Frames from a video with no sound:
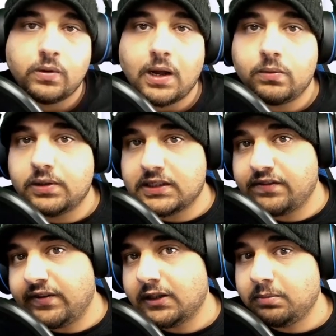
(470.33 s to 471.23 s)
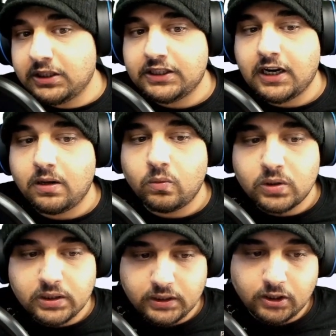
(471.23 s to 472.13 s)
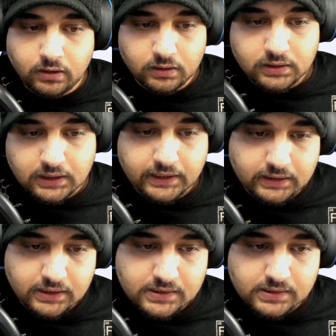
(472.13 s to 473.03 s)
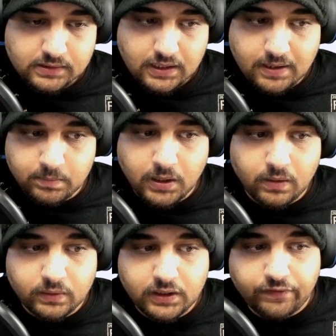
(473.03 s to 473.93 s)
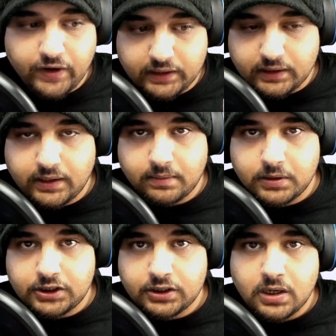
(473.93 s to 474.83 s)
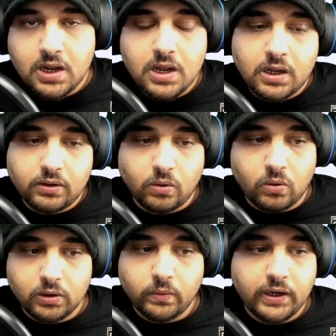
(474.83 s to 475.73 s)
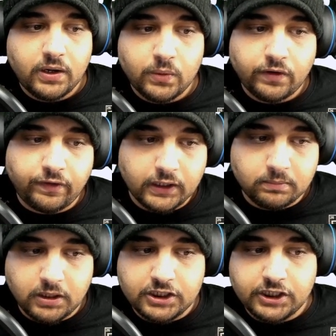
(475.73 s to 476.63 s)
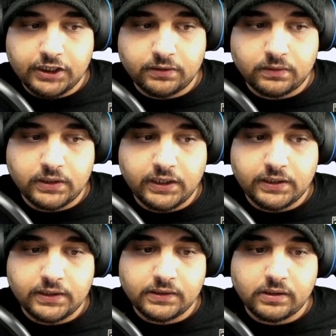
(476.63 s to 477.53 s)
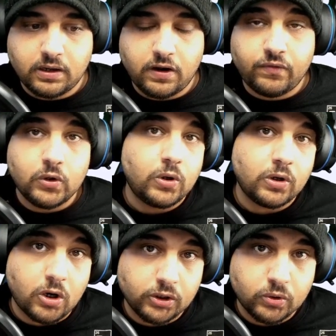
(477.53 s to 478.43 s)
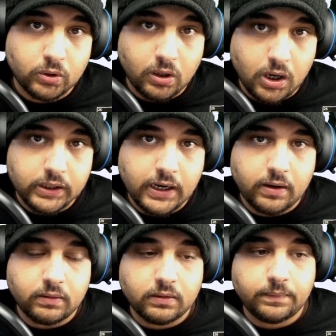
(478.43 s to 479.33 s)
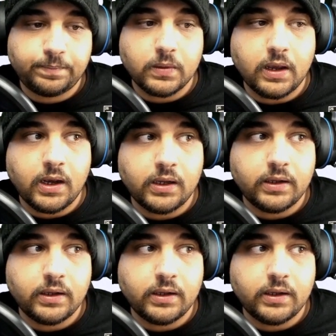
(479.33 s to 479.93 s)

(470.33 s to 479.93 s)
how will this affect my channel? Well, currently like this, I'm not really affected that much. The only way it would affect my channel is uh, if we go on hardcore lockdown. And